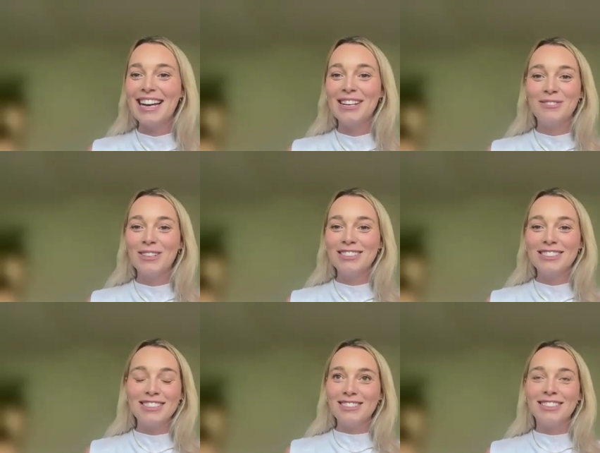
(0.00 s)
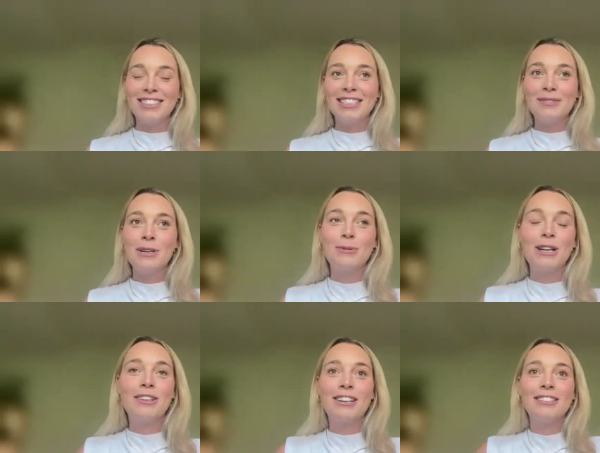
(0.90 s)
at first I just couldn't get my
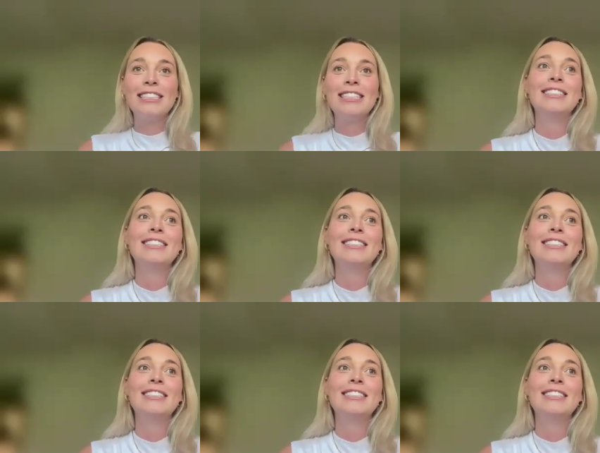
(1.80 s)
brain around it.